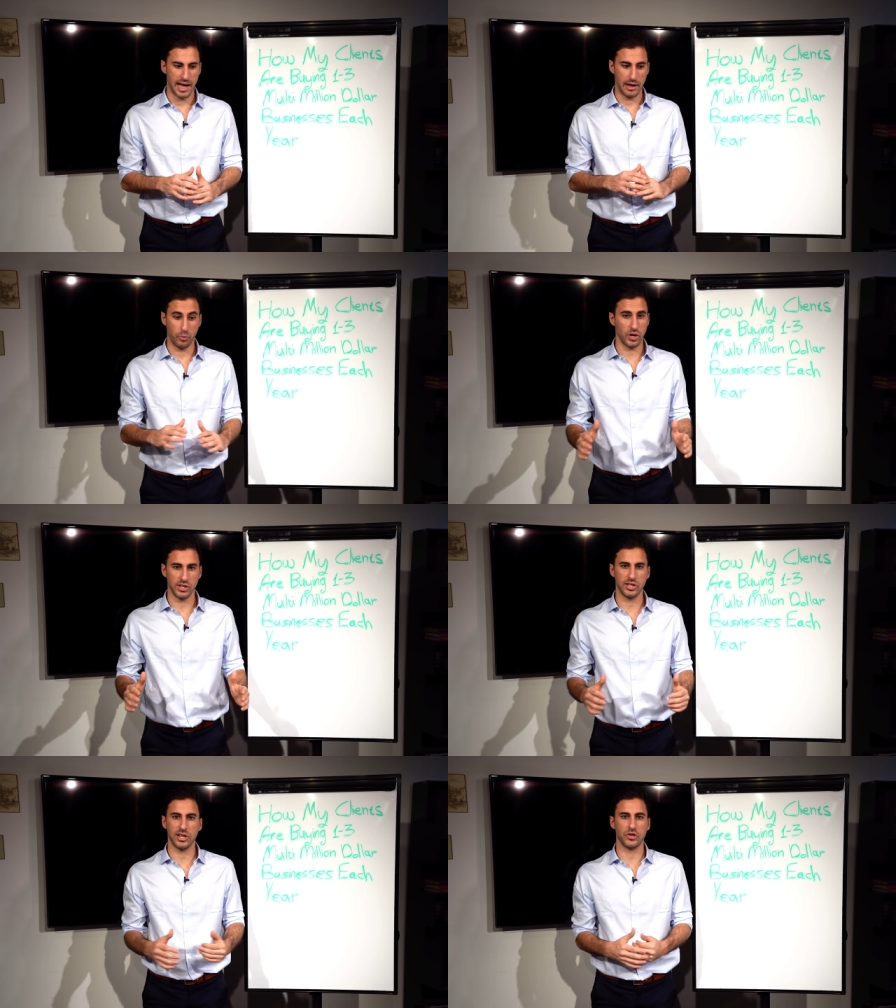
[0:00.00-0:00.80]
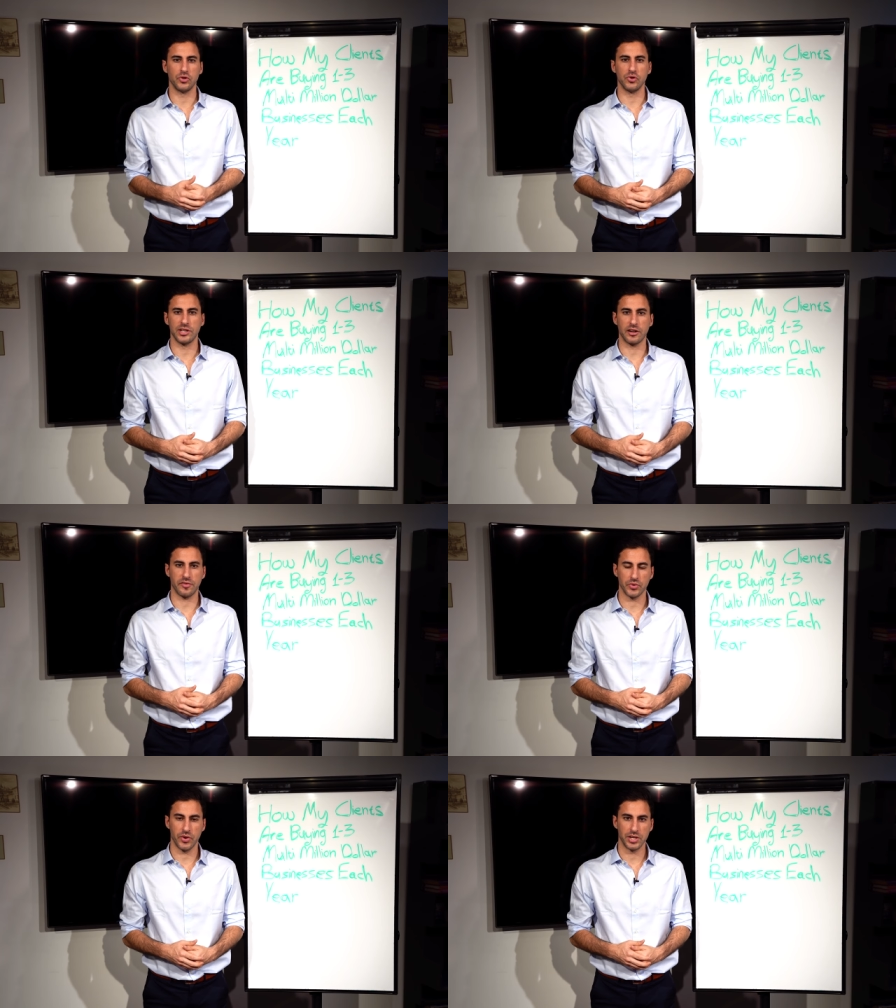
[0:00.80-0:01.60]
I wouldn't suggest you to start
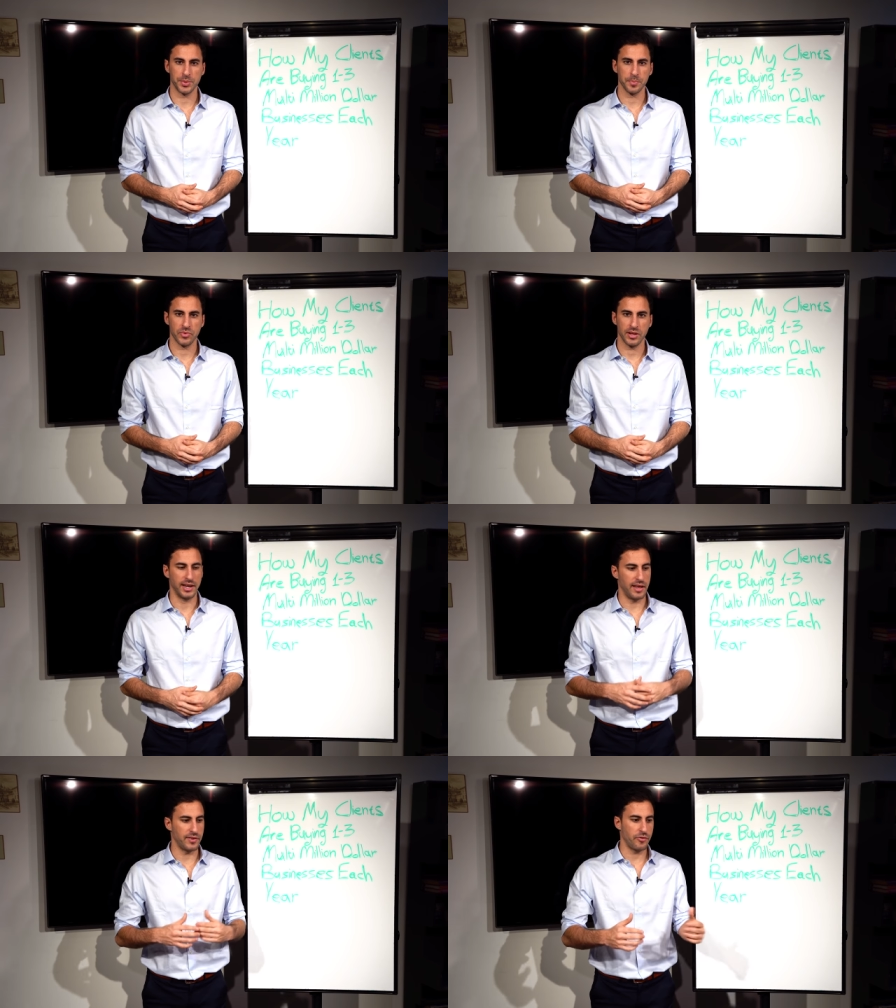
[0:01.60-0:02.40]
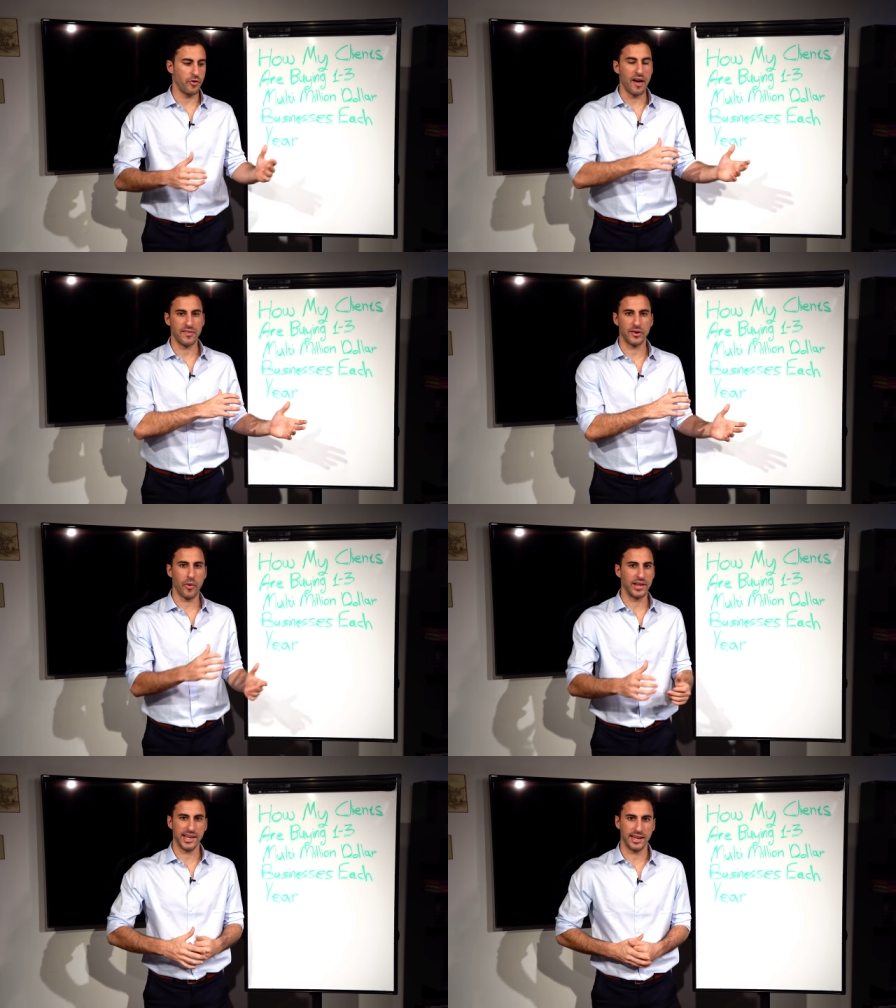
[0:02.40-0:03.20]
from scratch. And even if you have
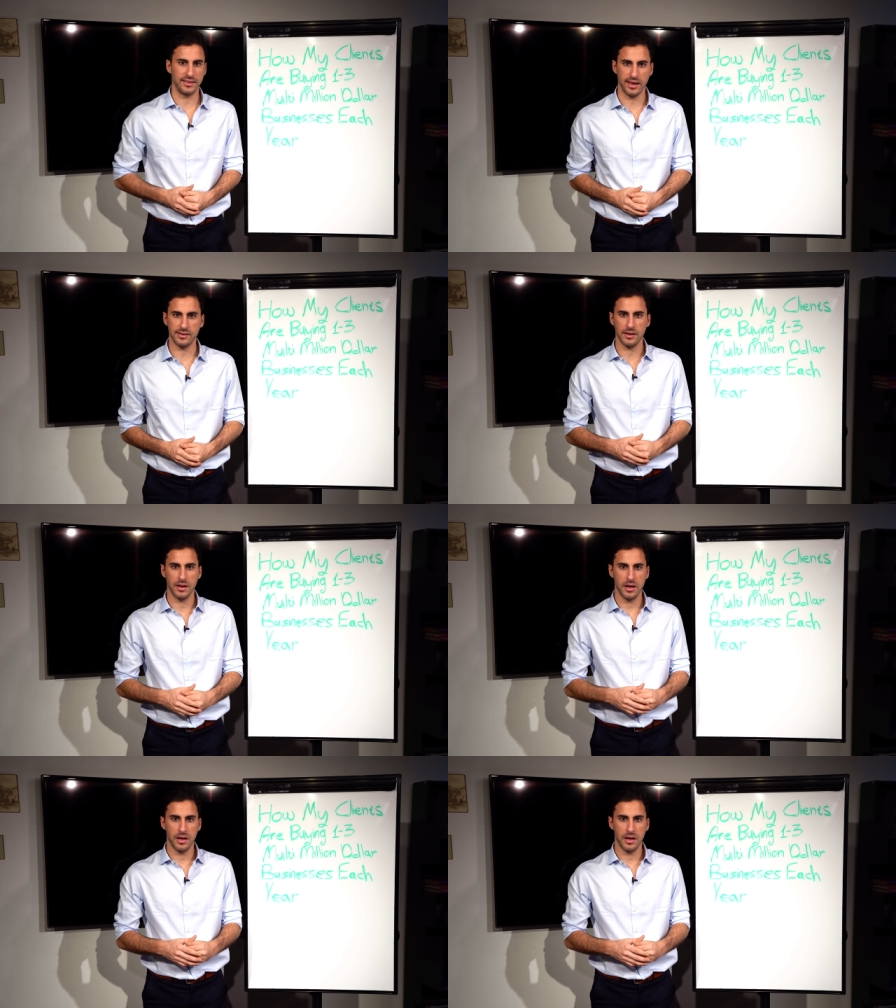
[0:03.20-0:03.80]
crazy ideas,